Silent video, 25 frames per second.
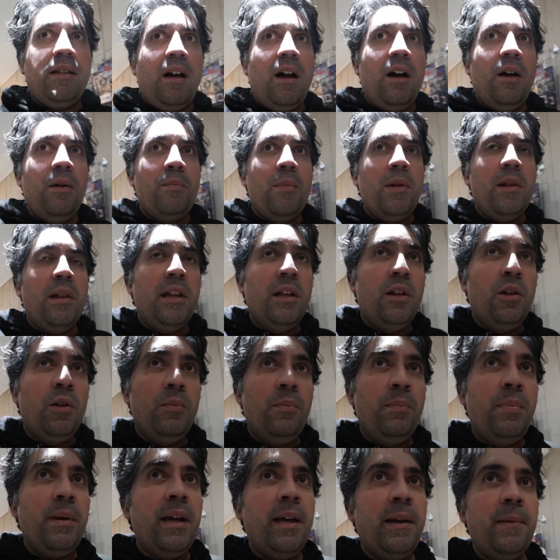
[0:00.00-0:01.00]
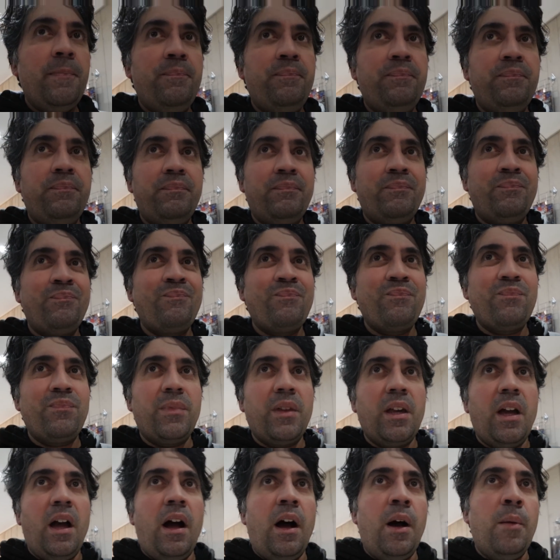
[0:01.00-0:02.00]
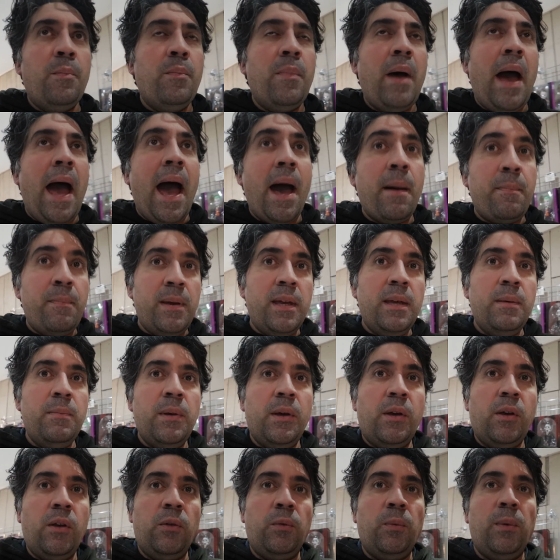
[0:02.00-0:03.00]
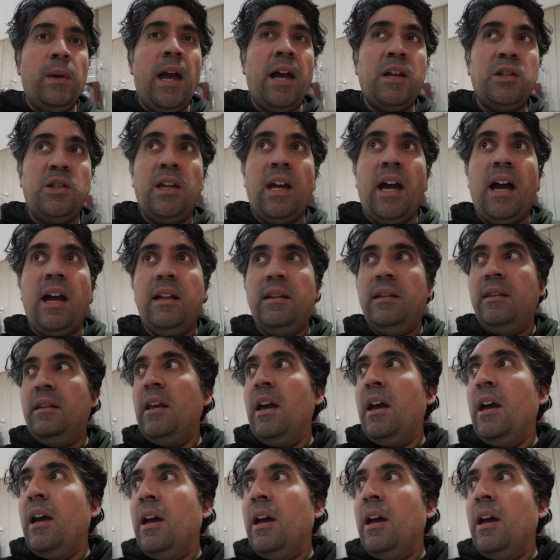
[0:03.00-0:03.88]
I'm happy, because we actually had